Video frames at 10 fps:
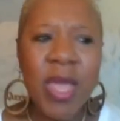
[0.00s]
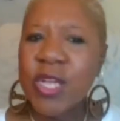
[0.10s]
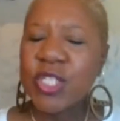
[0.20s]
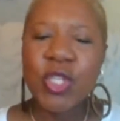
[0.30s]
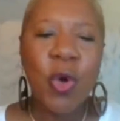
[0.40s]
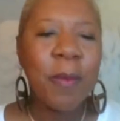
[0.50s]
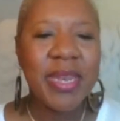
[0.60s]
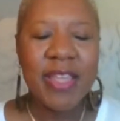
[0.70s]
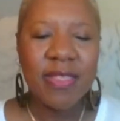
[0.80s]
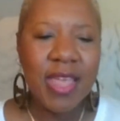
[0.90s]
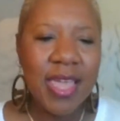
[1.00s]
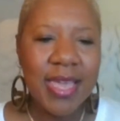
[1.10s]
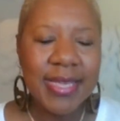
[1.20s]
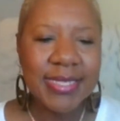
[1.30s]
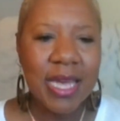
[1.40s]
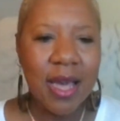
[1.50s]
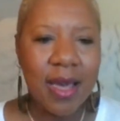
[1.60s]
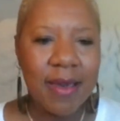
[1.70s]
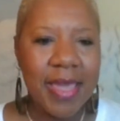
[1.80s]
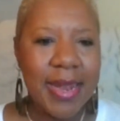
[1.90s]
so many things.
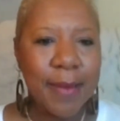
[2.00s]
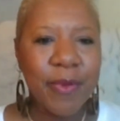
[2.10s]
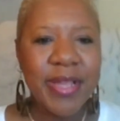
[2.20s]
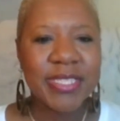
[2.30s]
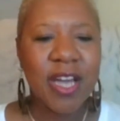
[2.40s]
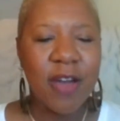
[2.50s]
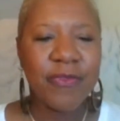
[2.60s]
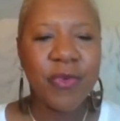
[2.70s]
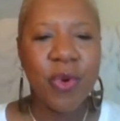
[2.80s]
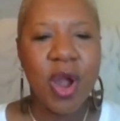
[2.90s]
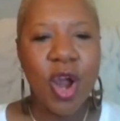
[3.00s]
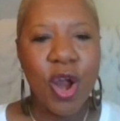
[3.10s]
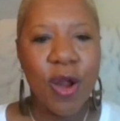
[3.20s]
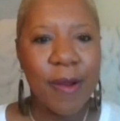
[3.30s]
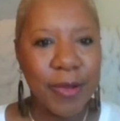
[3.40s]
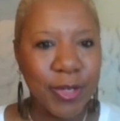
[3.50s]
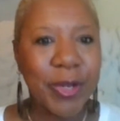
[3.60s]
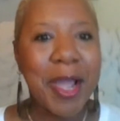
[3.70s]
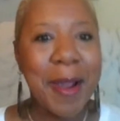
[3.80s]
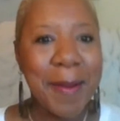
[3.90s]
And I praise God for her.
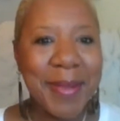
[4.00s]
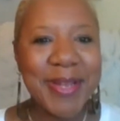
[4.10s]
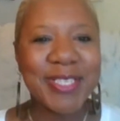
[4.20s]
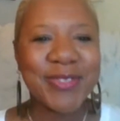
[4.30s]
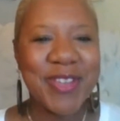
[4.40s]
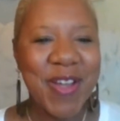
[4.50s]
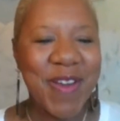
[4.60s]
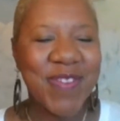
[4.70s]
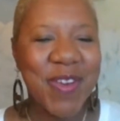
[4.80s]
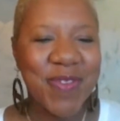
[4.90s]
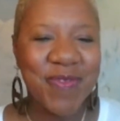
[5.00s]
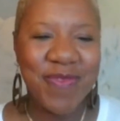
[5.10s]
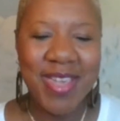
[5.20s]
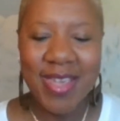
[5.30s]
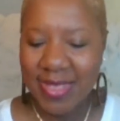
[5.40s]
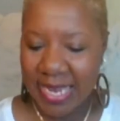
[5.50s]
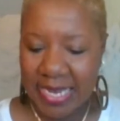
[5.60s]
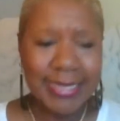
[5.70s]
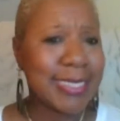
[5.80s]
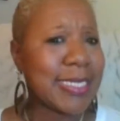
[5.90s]
Look, her ministry of faith
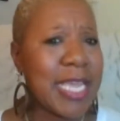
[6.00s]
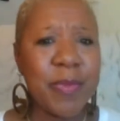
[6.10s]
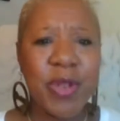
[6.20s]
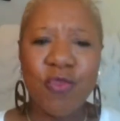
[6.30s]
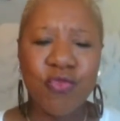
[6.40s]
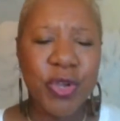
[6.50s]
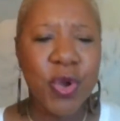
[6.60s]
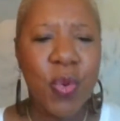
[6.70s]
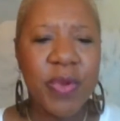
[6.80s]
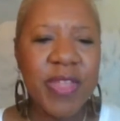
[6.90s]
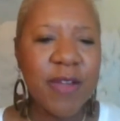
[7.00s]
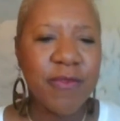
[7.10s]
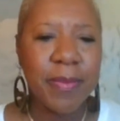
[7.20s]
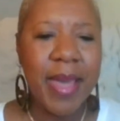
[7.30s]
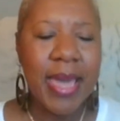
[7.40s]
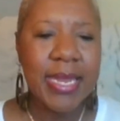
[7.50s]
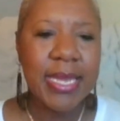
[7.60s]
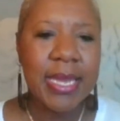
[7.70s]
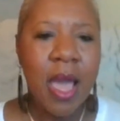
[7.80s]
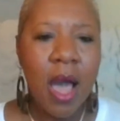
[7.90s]
and just keeping it real with
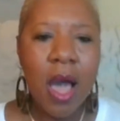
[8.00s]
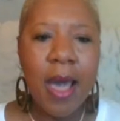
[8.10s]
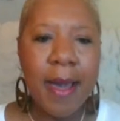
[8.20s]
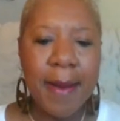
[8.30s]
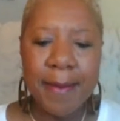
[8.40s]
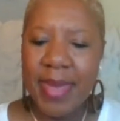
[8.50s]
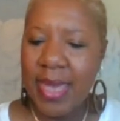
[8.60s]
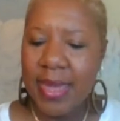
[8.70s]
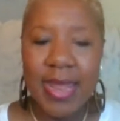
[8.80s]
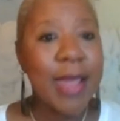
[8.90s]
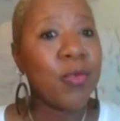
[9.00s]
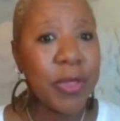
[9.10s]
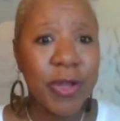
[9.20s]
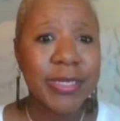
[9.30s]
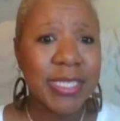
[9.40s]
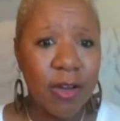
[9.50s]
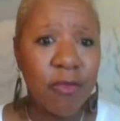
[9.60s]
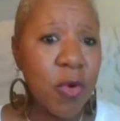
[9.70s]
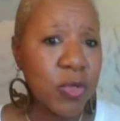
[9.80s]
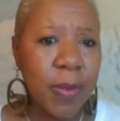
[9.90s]
everybody, and with herself.
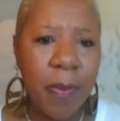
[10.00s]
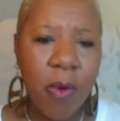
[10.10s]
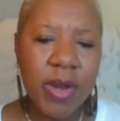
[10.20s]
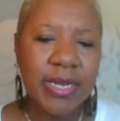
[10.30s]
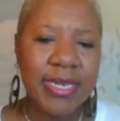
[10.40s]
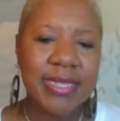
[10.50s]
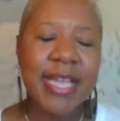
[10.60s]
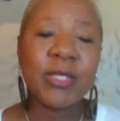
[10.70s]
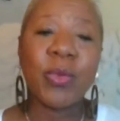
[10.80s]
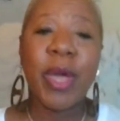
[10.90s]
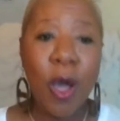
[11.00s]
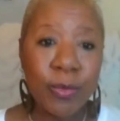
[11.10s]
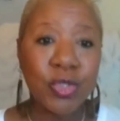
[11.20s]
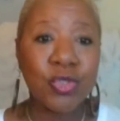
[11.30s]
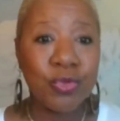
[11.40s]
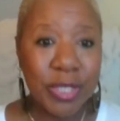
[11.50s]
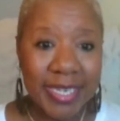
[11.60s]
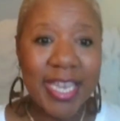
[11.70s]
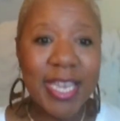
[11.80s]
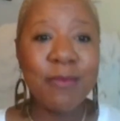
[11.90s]
Most importantly, that's what helps you to
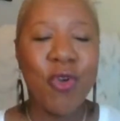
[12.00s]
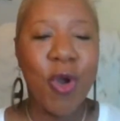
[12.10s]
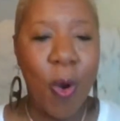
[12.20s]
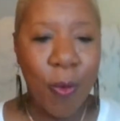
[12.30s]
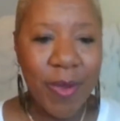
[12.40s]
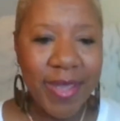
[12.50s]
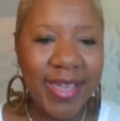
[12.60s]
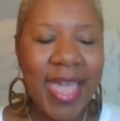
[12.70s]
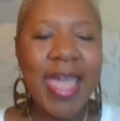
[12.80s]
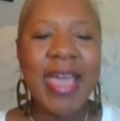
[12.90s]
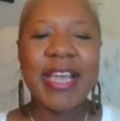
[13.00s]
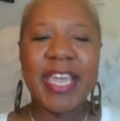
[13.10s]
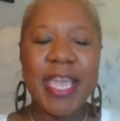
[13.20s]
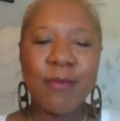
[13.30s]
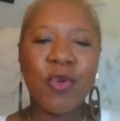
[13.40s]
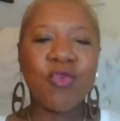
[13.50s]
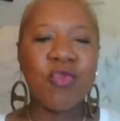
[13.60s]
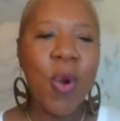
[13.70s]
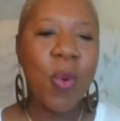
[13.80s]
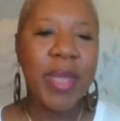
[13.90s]
keep going, keep
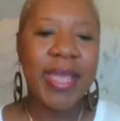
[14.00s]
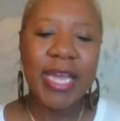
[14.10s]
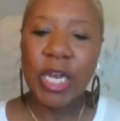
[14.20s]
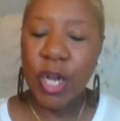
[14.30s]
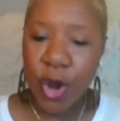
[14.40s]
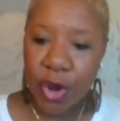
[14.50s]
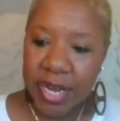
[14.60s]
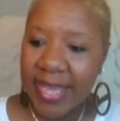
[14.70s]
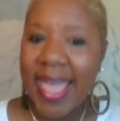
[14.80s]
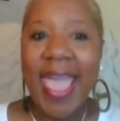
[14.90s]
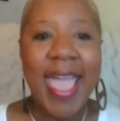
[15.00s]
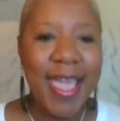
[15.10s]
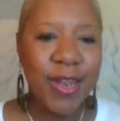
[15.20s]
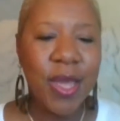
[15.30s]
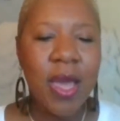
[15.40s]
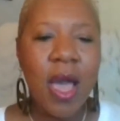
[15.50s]
growing, learning, and